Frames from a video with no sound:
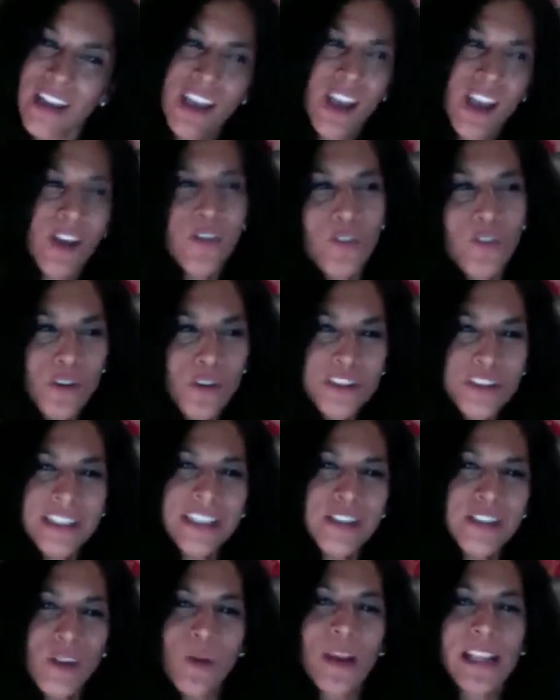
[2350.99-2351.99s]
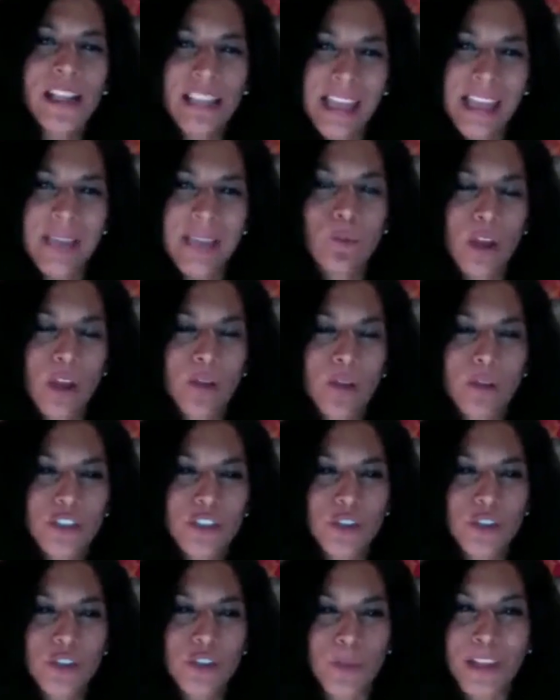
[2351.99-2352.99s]
Of course, I like Broadway
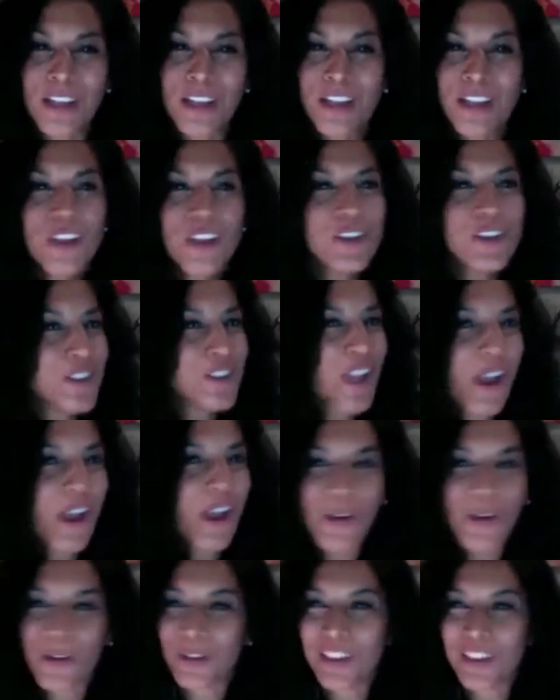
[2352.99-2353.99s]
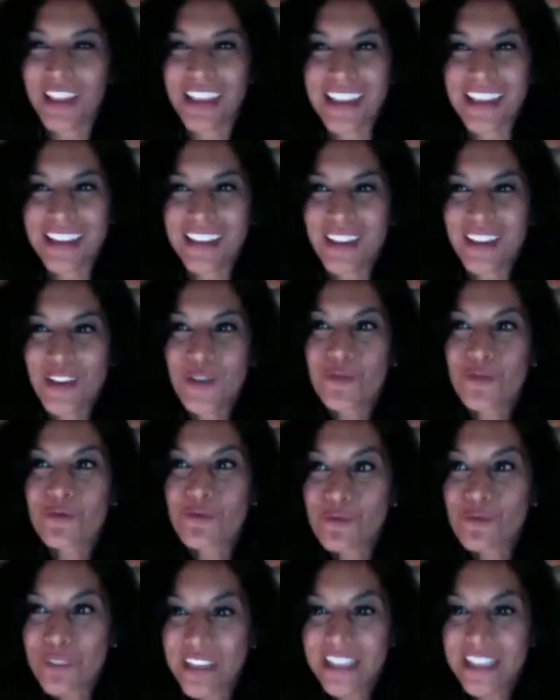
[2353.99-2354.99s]
shows, but no, like
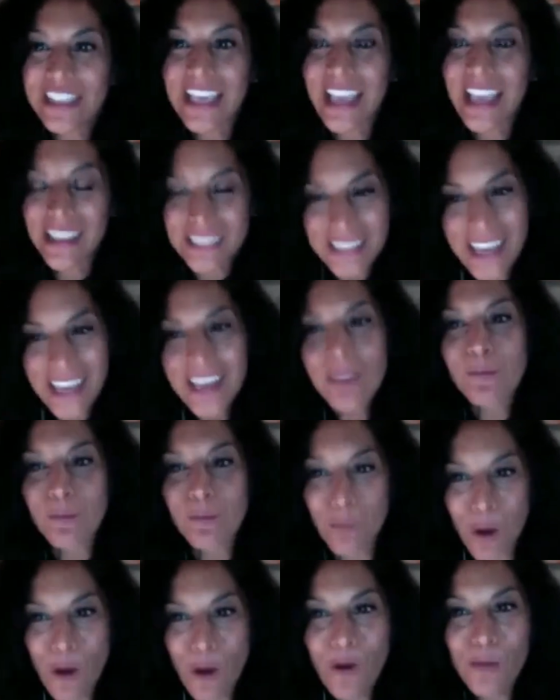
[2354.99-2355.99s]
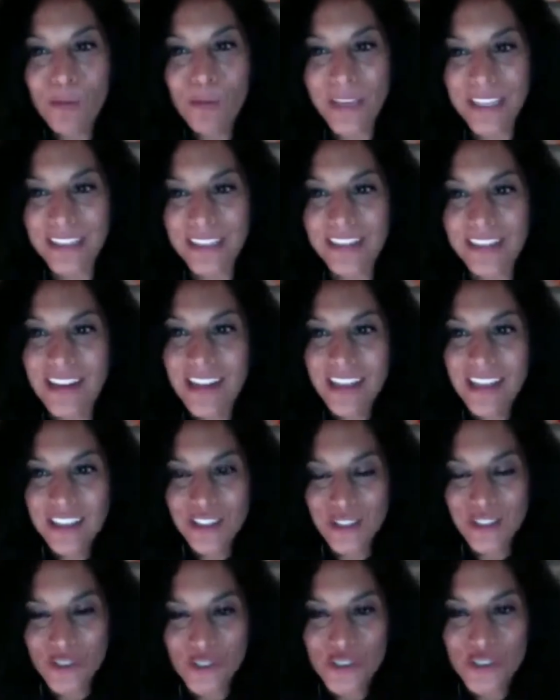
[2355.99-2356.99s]
really take a moment to
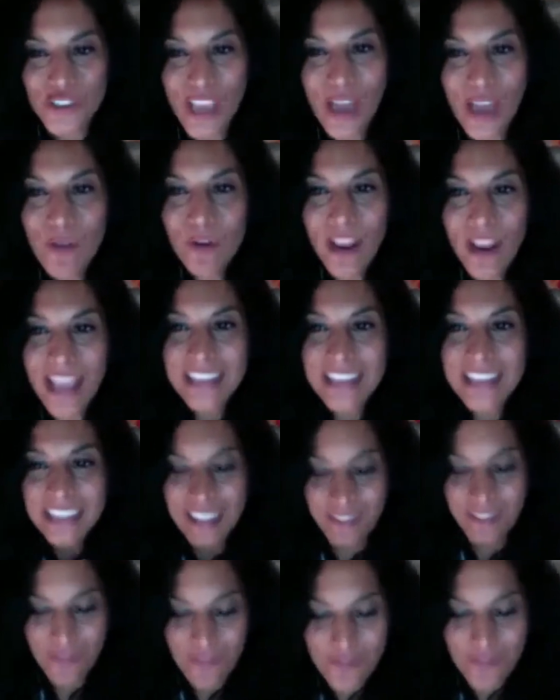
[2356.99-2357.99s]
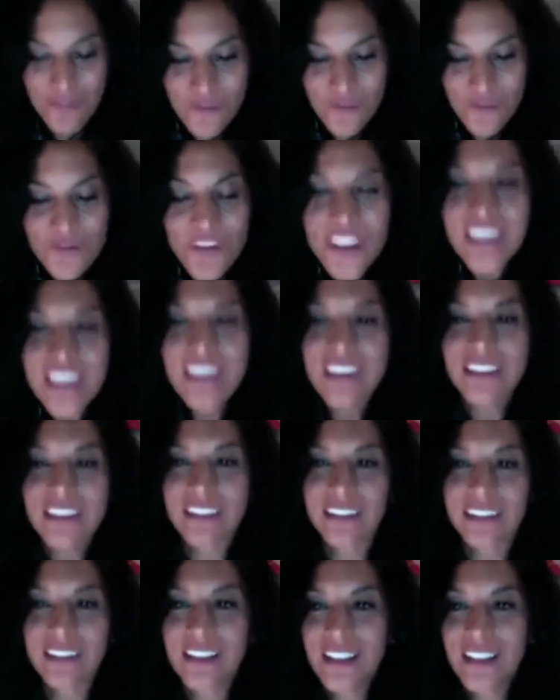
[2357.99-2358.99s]
share and to
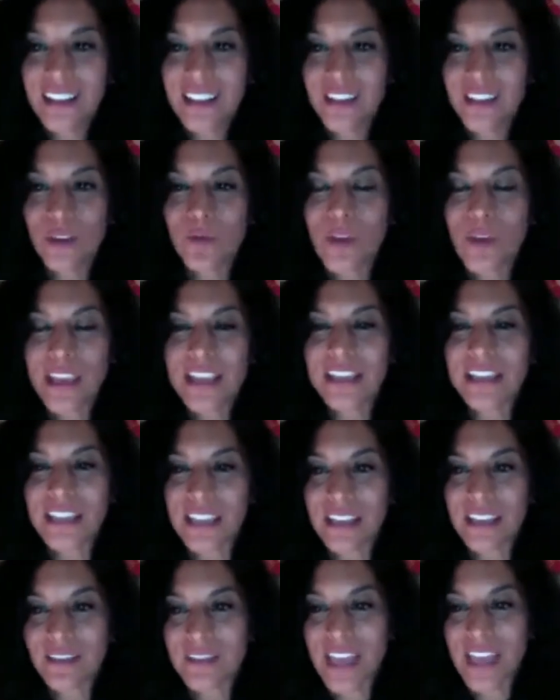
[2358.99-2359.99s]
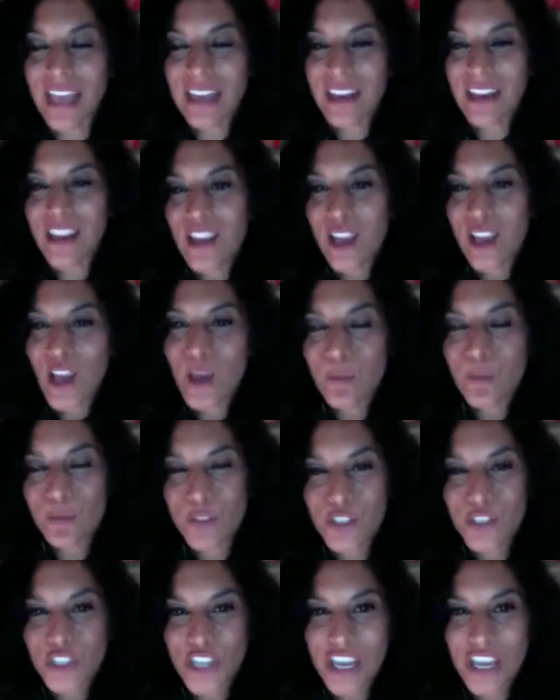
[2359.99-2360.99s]
feel the awakening of that
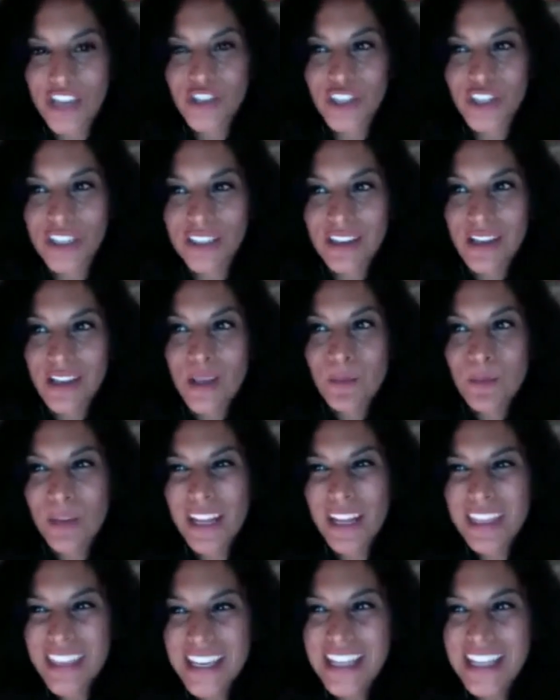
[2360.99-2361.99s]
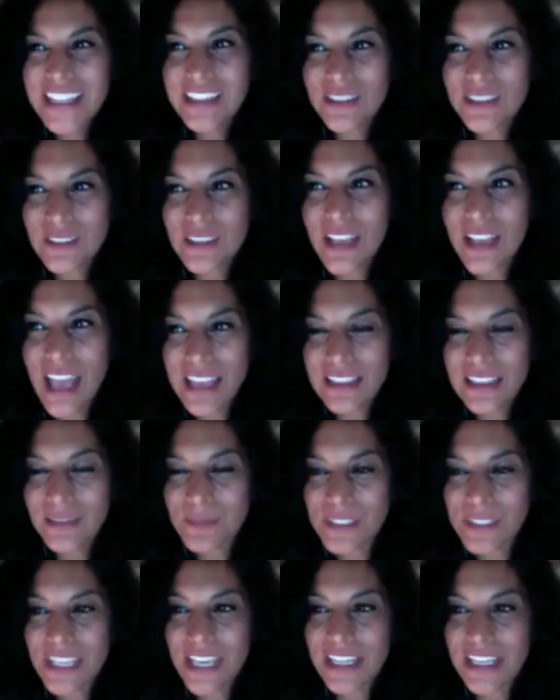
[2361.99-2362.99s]
appreciation. But I think it's, as I'm
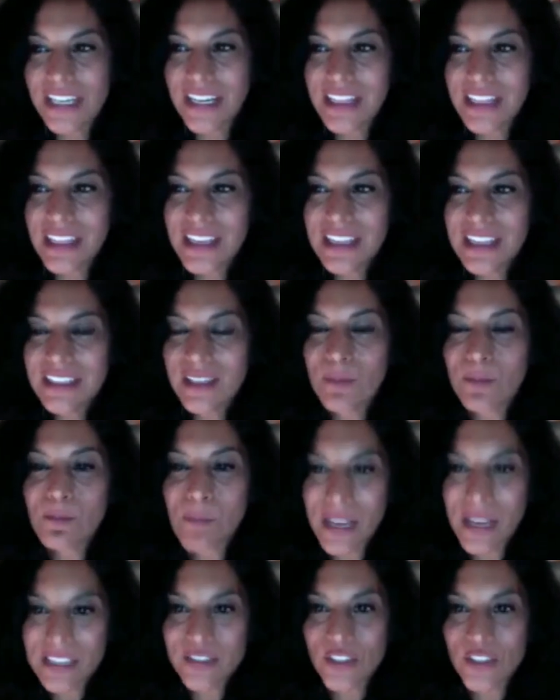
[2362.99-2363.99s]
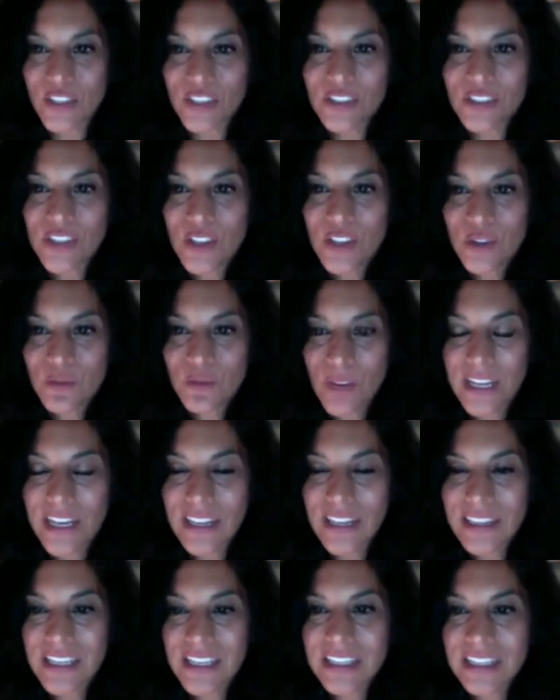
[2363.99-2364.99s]
saying it, I think it's a muscle, right? I
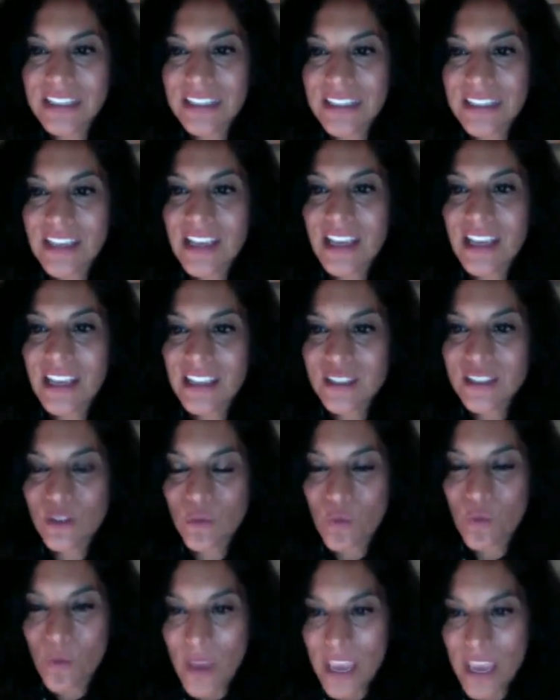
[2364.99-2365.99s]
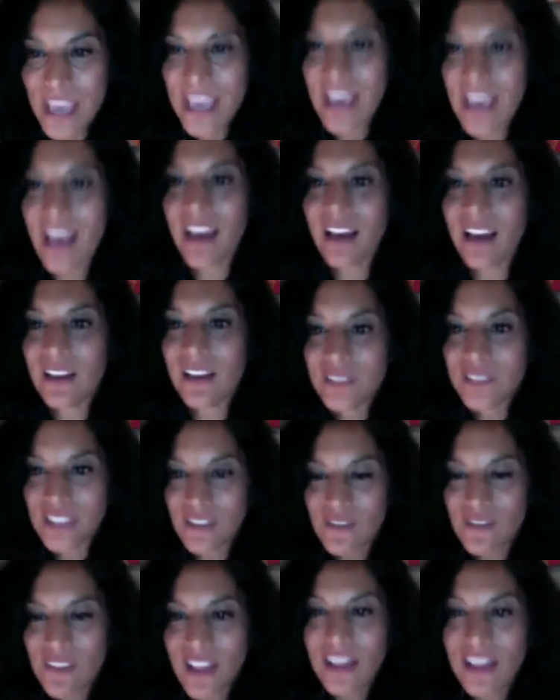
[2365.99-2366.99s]
think it's a way of
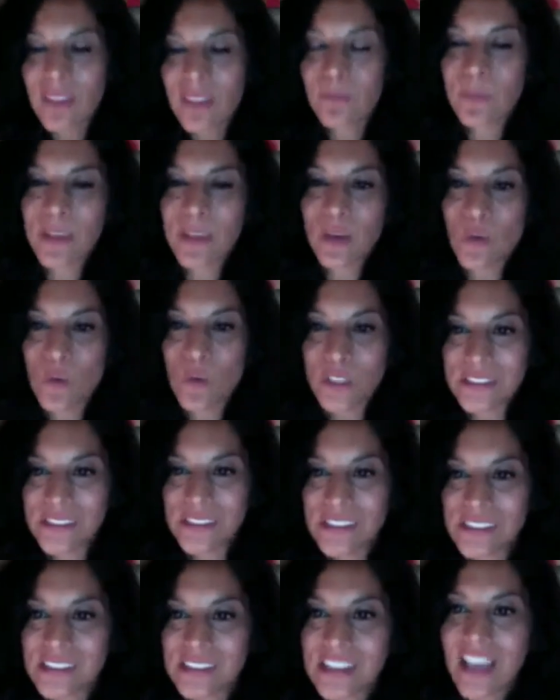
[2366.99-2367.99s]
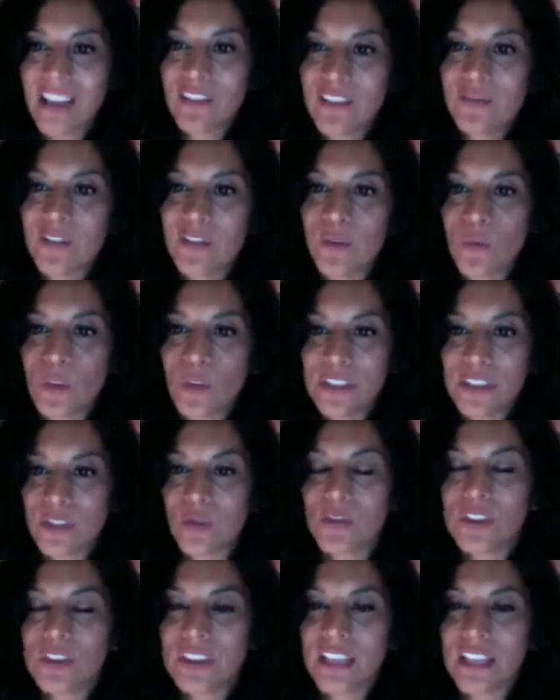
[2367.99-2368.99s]
developing oneself and one's
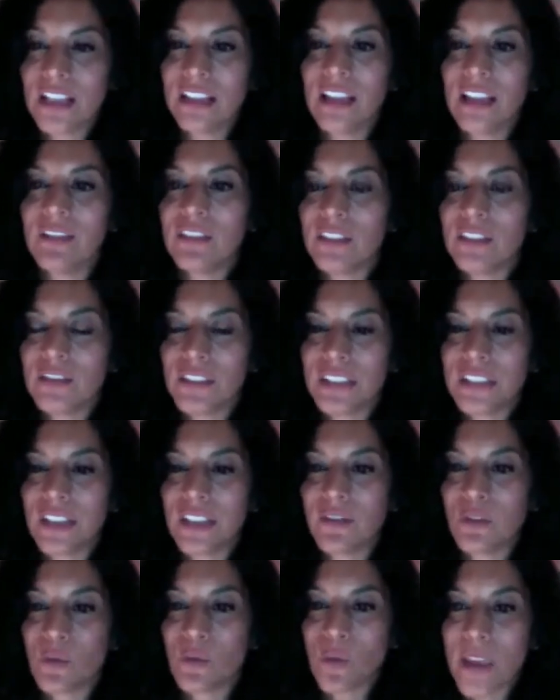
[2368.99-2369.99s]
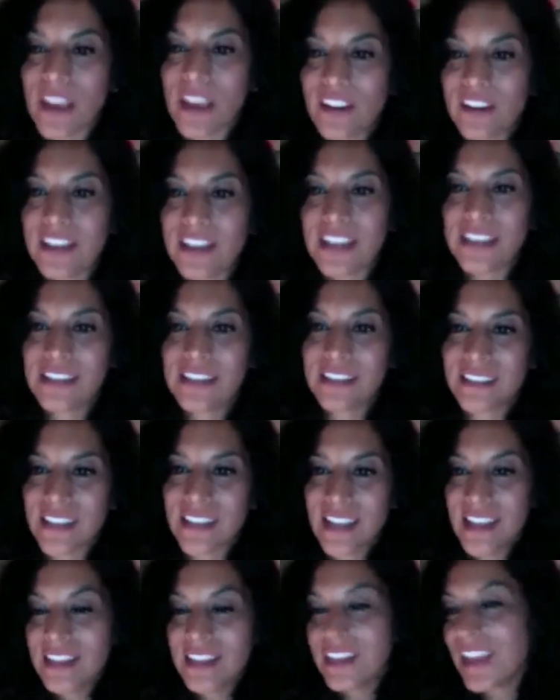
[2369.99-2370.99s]
level of
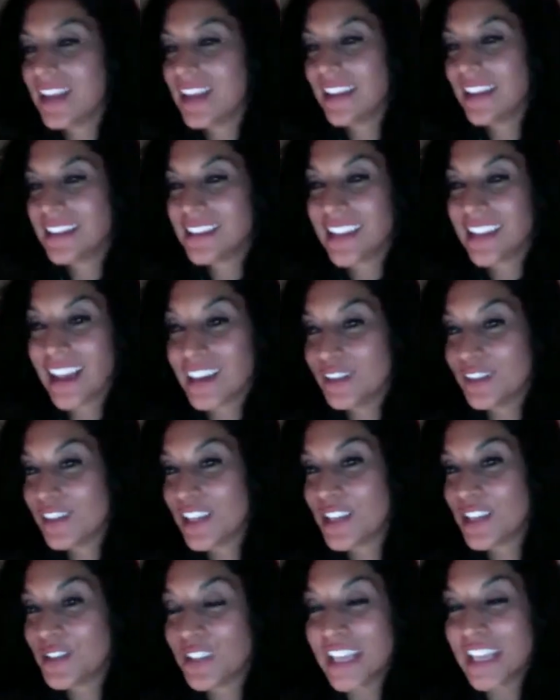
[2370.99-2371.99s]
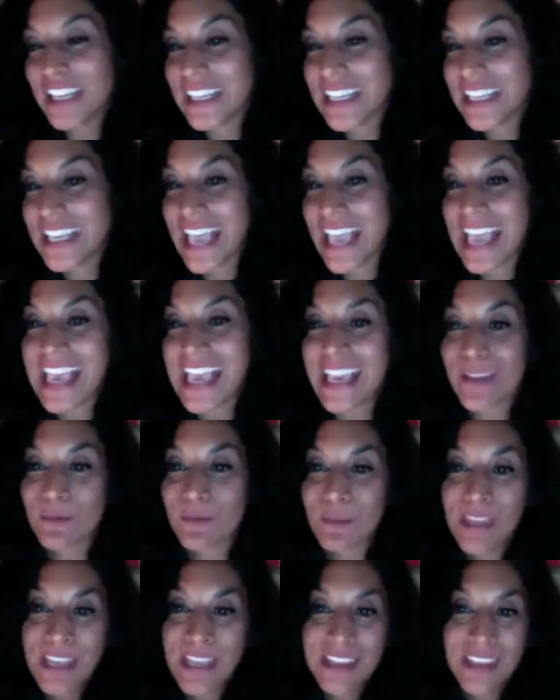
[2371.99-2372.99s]
self-awareness, that it's kind of like a game
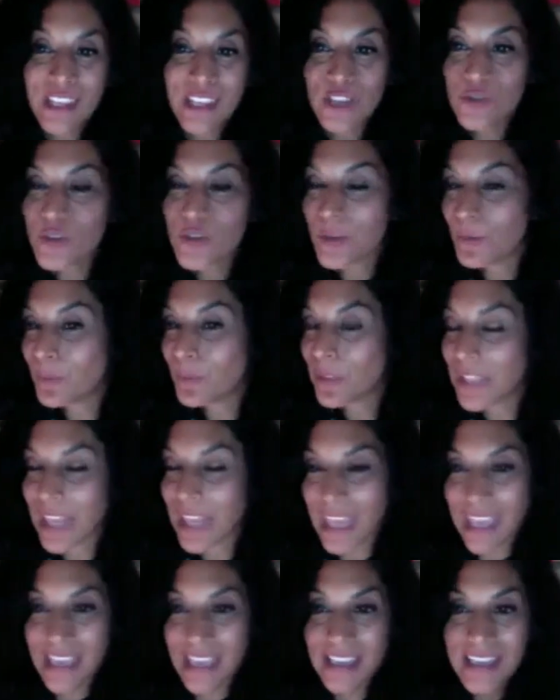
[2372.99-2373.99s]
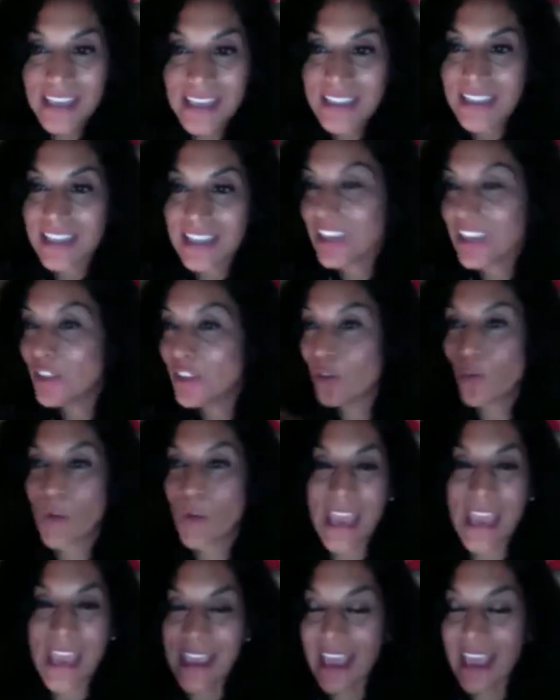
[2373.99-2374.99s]
that you can play either
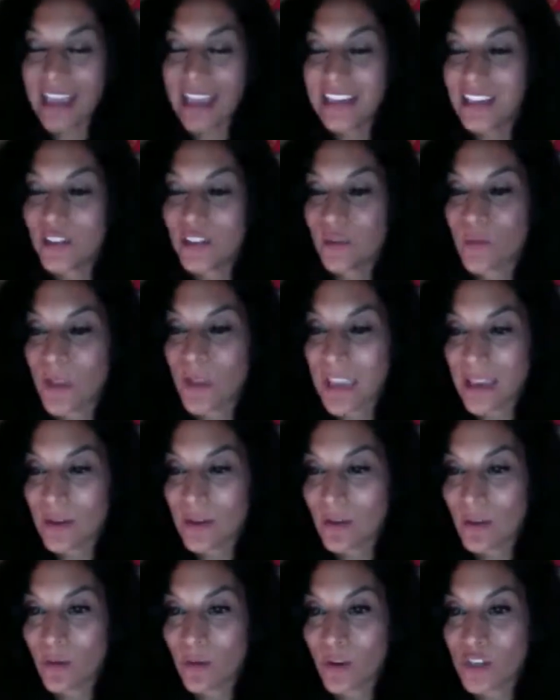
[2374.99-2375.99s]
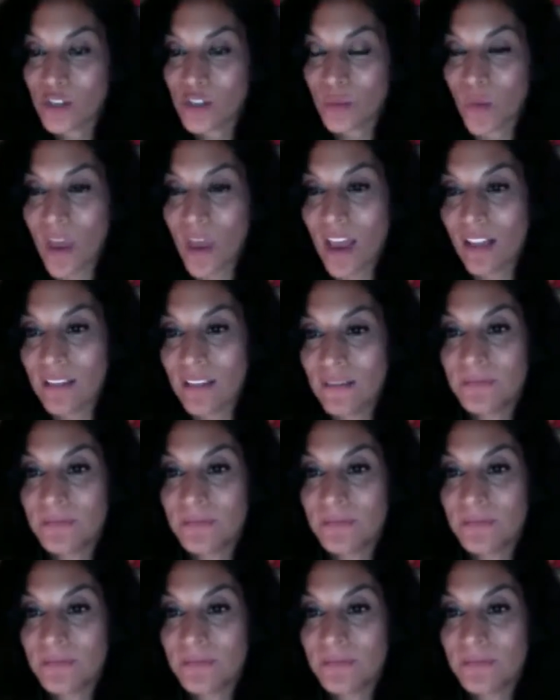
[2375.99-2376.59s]
way, and either way works well.